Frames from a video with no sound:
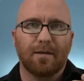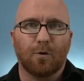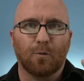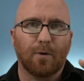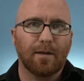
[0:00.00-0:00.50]
a
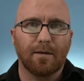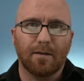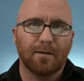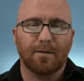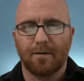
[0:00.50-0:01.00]
red
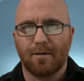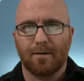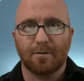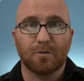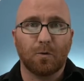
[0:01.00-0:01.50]

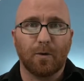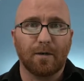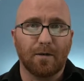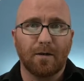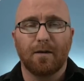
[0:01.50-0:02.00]
square